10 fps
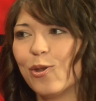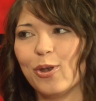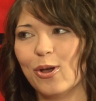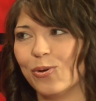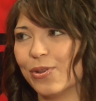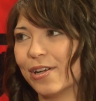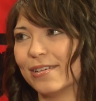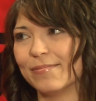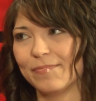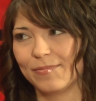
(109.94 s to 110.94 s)
you know
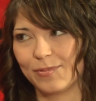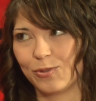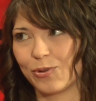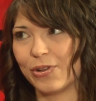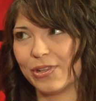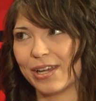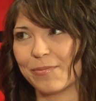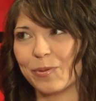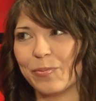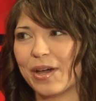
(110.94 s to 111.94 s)
they're throttling
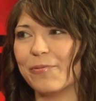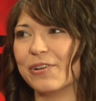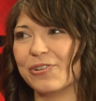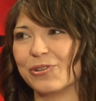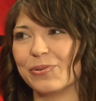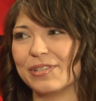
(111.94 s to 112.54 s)
up the butt when you're doing.